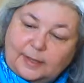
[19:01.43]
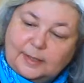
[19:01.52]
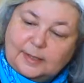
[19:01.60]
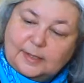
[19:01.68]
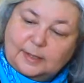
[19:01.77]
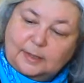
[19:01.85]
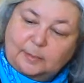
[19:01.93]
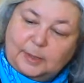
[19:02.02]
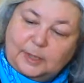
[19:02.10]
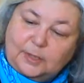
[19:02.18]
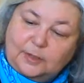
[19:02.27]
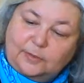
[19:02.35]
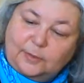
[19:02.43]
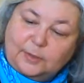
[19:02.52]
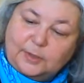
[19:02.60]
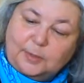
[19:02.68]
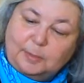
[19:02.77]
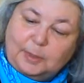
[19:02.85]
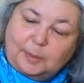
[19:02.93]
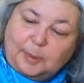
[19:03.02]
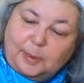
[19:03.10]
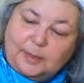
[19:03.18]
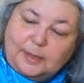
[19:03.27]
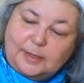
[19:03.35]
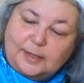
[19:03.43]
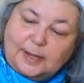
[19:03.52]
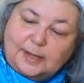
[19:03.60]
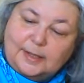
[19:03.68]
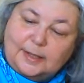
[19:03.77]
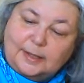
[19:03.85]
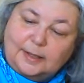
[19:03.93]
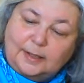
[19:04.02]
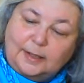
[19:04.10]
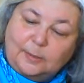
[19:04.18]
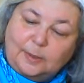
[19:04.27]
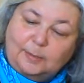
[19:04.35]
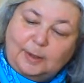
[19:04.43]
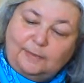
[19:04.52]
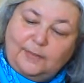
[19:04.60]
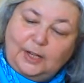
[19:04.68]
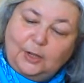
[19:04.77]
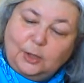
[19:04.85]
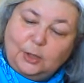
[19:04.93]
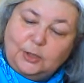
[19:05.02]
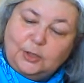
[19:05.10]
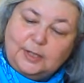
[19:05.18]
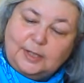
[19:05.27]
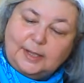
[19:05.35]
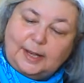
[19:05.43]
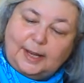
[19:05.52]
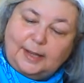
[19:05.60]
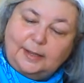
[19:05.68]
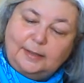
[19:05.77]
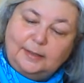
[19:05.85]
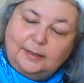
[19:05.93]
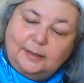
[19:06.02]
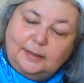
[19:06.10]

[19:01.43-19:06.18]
got this a little bit too full, so I'm going to poke these guys down in here with my finger just a tad.